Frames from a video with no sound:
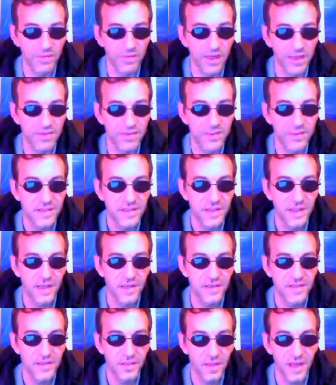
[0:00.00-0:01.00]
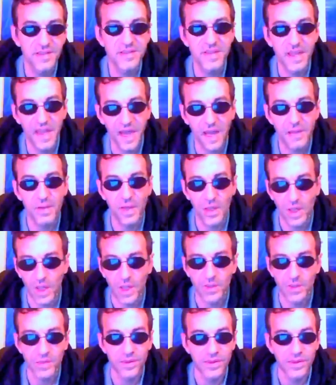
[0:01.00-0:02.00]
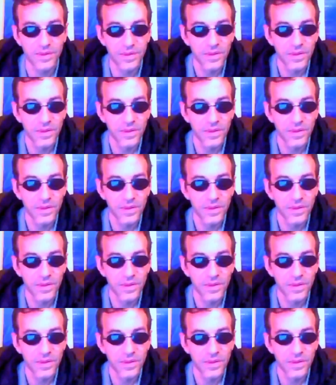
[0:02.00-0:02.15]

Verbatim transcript: face, You know, so when I say I'm alone,